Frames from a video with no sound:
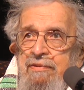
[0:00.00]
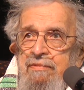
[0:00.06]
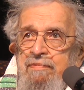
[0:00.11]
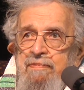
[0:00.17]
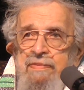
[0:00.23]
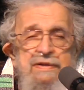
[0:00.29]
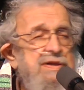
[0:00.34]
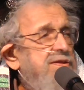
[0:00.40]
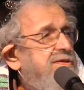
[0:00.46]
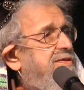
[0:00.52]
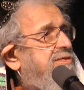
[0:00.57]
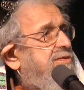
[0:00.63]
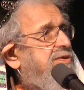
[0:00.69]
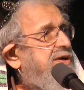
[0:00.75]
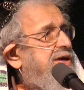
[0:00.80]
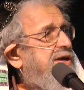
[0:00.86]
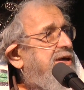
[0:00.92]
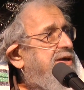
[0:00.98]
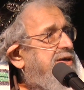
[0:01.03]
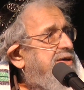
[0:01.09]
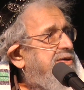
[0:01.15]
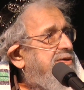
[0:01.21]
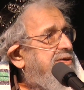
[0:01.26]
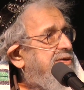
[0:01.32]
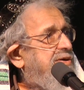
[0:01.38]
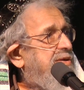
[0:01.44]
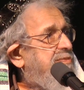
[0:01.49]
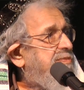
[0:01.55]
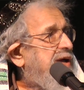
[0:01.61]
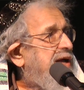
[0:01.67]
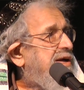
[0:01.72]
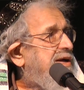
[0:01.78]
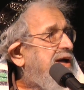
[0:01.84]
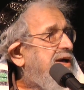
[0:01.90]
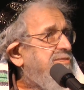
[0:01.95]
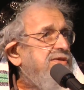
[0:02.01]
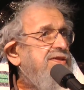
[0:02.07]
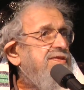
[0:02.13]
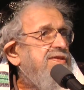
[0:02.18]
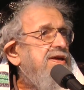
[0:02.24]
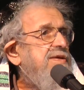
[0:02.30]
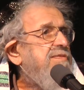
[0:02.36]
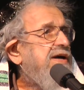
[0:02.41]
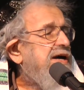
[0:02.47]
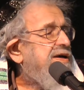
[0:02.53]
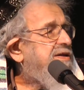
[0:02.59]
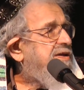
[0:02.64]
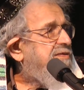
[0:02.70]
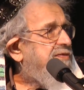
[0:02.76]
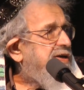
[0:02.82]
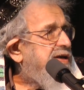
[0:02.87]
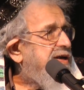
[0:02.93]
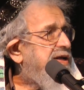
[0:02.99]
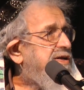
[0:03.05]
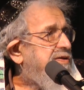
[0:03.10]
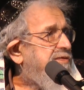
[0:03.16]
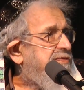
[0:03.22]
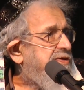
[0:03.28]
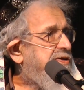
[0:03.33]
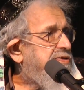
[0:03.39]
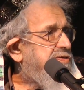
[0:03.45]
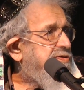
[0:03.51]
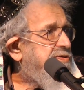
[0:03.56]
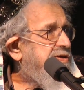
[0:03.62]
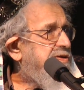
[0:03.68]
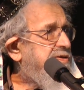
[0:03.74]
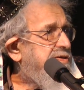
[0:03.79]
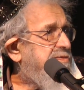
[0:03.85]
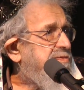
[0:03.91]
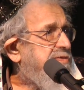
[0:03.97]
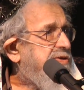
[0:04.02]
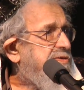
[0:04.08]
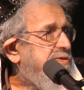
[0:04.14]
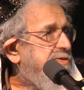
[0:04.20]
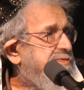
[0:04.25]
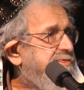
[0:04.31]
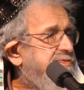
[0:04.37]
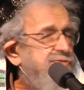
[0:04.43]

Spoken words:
But it's okay, you know, I'm the same kind of a Ganef in Judaism too.